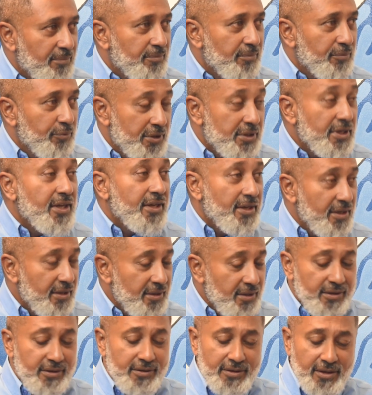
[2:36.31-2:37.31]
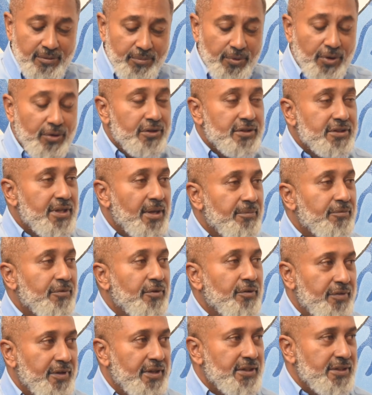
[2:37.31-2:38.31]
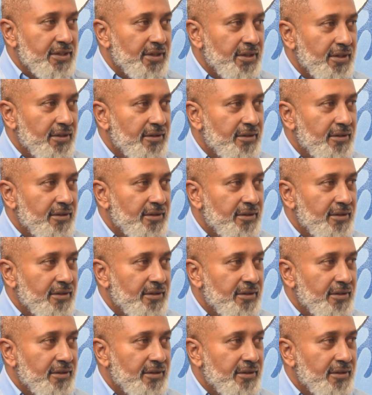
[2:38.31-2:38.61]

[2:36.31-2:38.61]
It is a bold step for Fiji.